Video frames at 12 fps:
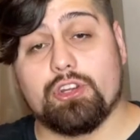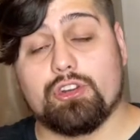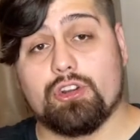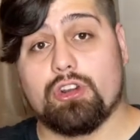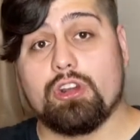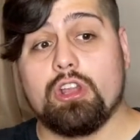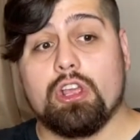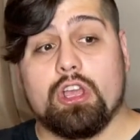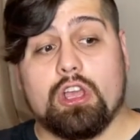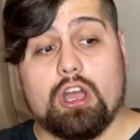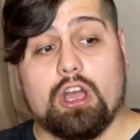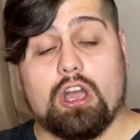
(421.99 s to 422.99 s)
under
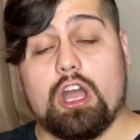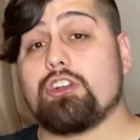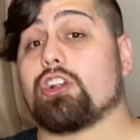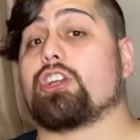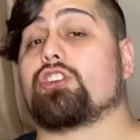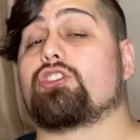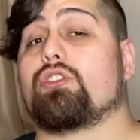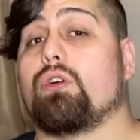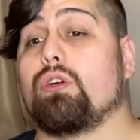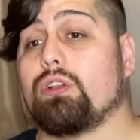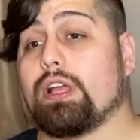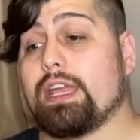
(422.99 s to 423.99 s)
uh, under
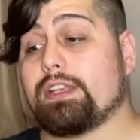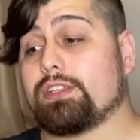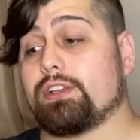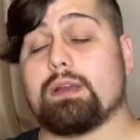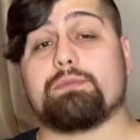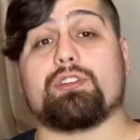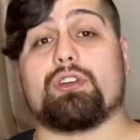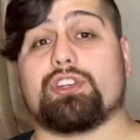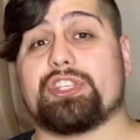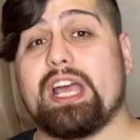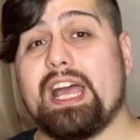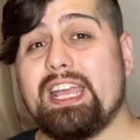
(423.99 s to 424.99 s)
control and to come to her
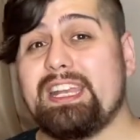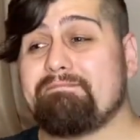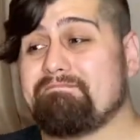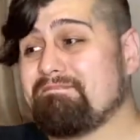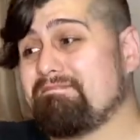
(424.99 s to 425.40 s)
side.